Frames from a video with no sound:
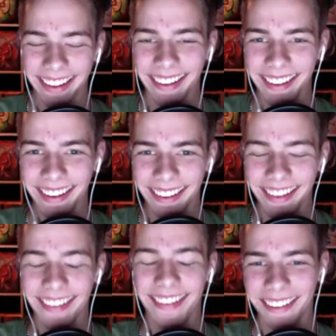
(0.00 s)
movies in that
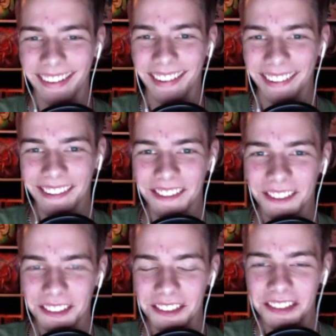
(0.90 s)
sense. And
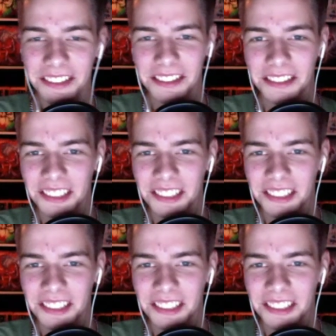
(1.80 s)
it was The